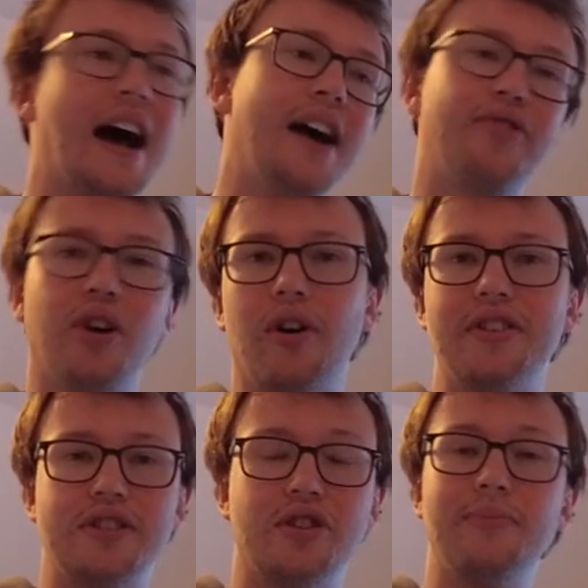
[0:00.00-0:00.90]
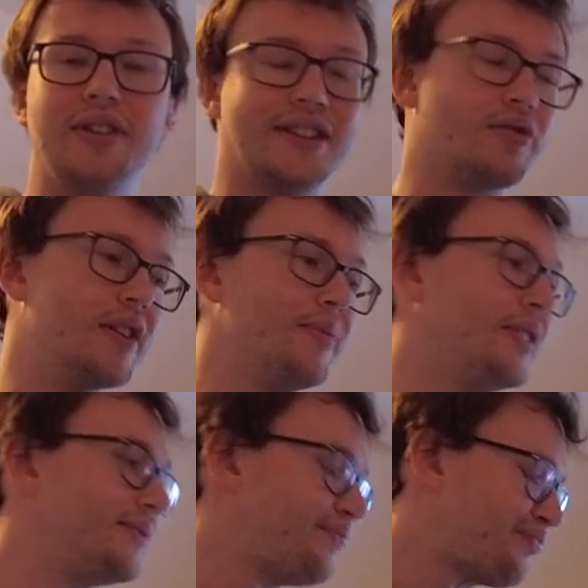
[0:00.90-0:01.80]
after all the Germany
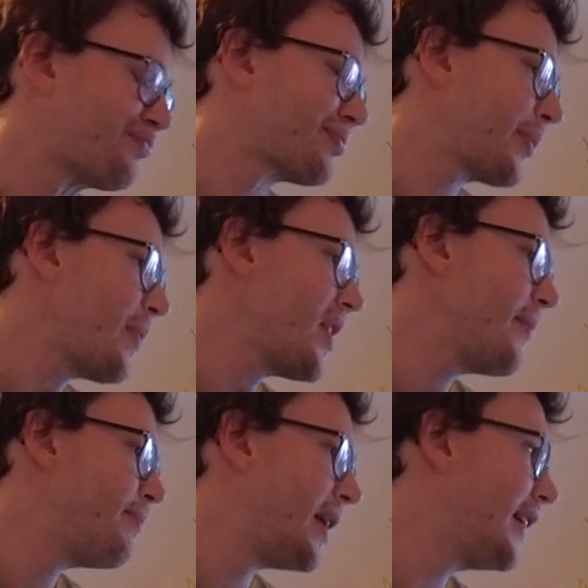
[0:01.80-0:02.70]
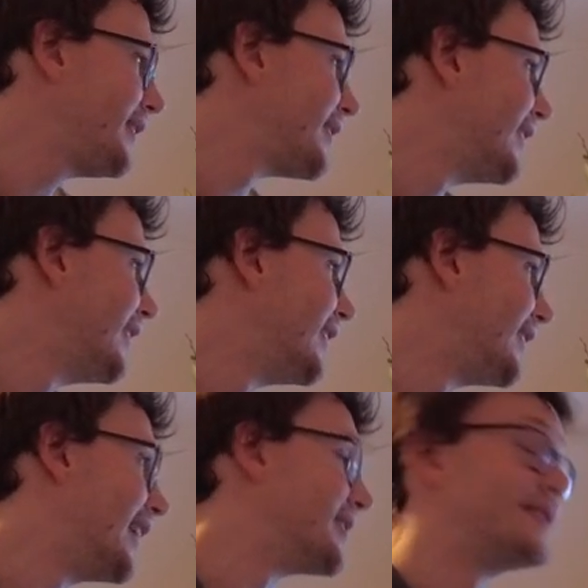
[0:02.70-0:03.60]
trip. But
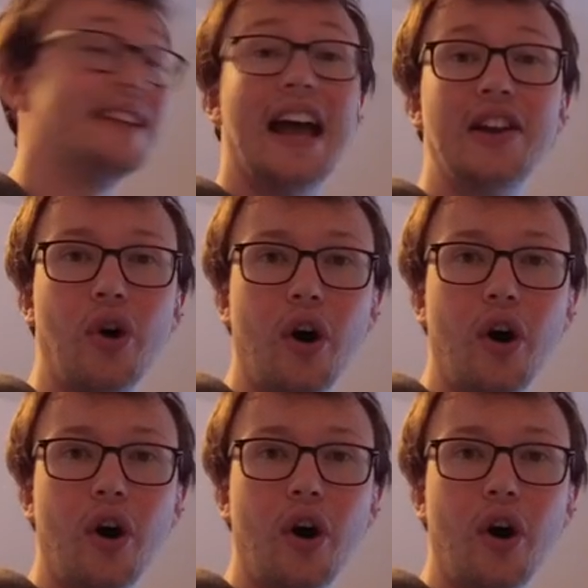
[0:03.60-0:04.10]
yes, and